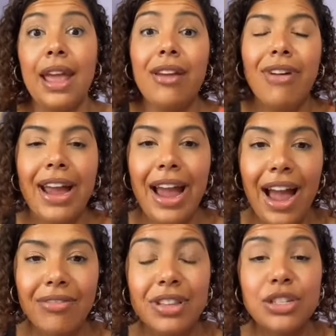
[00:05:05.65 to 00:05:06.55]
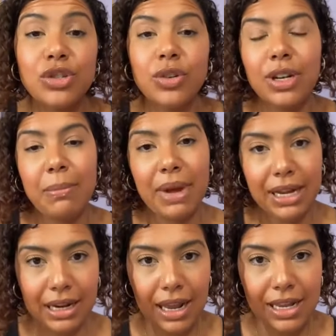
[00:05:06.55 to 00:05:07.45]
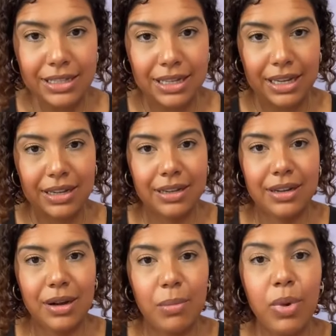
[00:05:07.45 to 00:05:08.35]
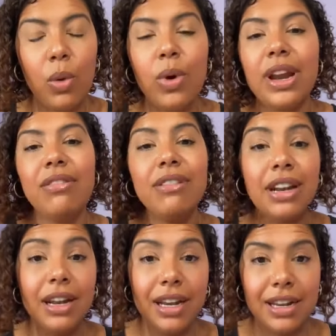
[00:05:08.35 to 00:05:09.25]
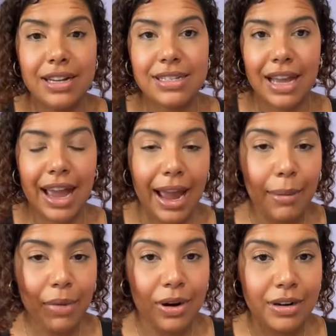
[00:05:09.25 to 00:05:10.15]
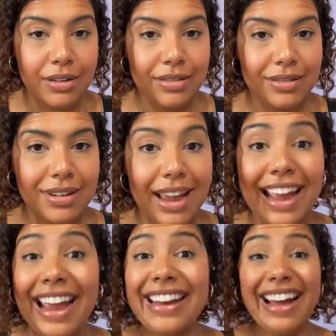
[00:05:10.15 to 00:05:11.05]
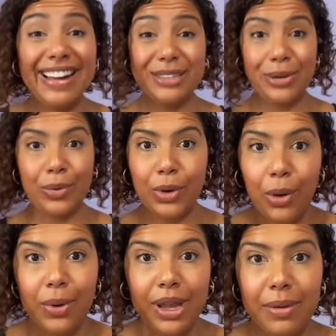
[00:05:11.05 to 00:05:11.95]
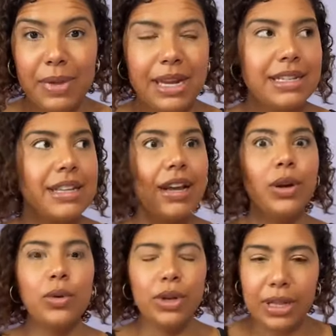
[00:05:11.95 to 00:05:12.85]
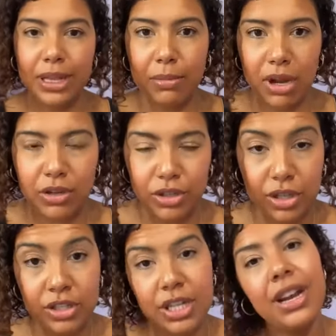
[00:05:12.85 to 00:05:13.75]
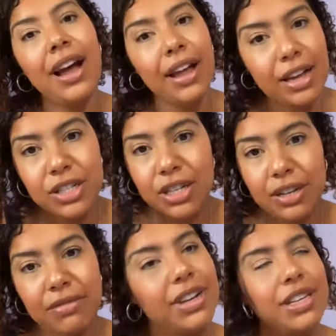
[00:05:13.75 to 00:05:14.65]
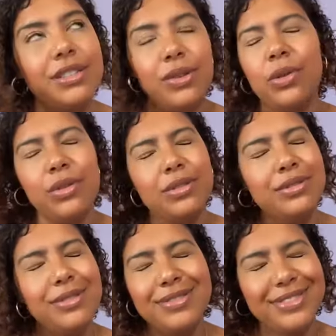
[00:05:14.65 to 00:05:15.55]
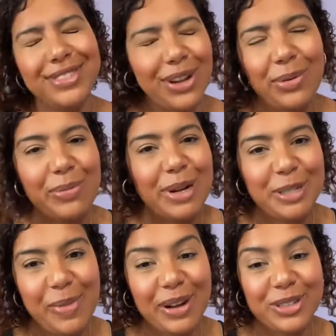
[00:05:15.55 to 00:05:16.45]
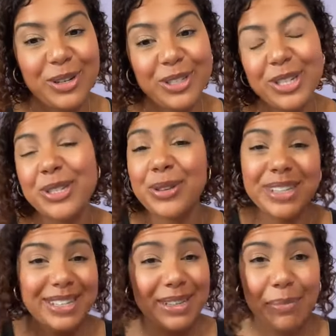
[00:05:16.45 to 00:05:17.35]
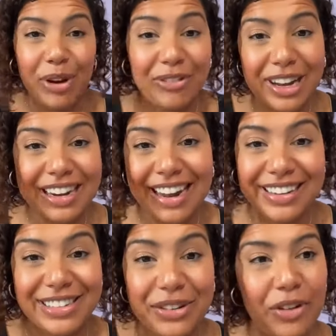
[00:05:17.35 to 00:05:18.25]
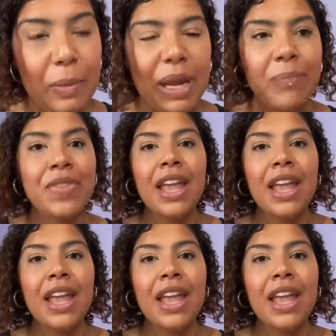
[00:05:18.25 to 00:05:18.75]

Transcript: If I have this drill in my closet, but what I really need is a hammer, and I don't know it because I know nothing about construction. I actually really don't know much about construction. So this is a perfect analogy for me.